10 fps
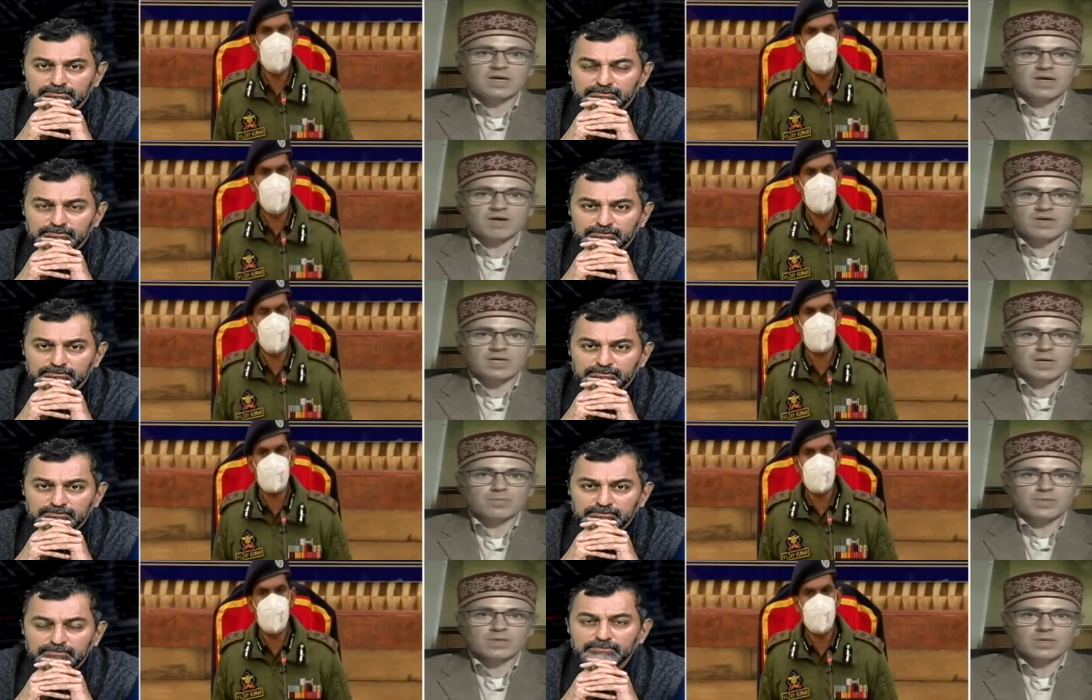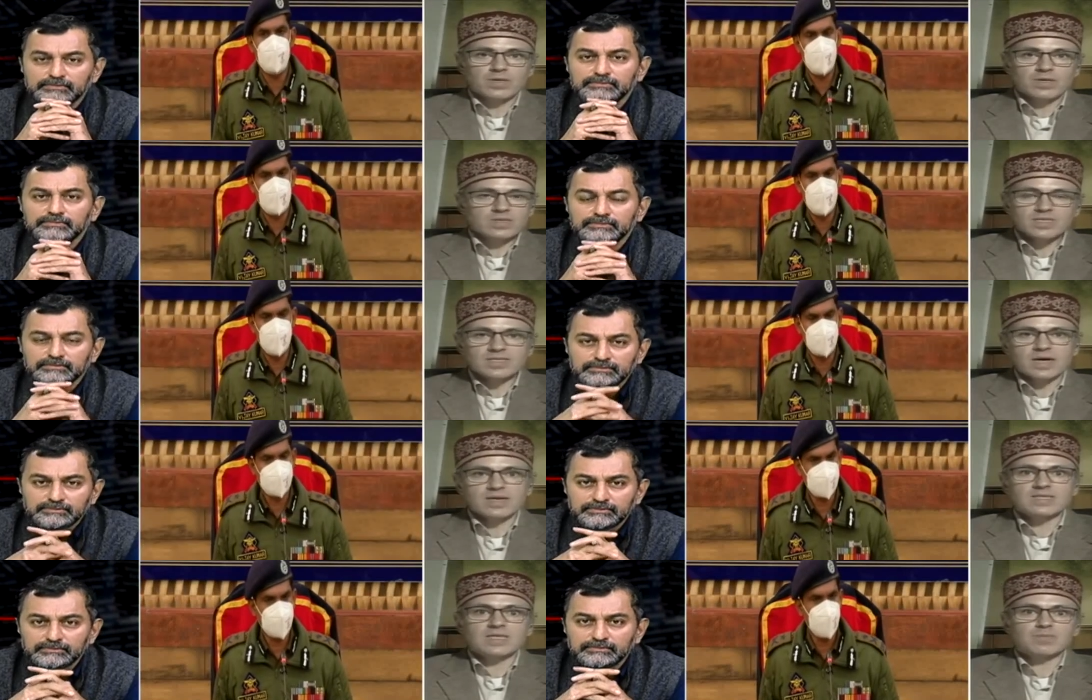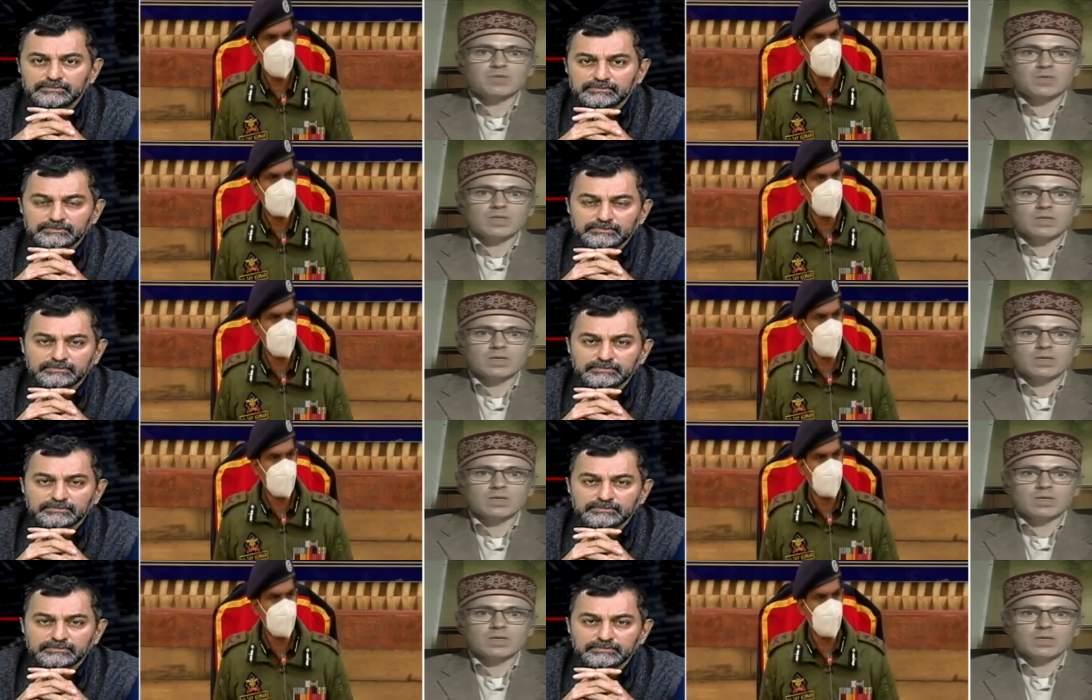Speaker 1: are covered up, this is unacceptable.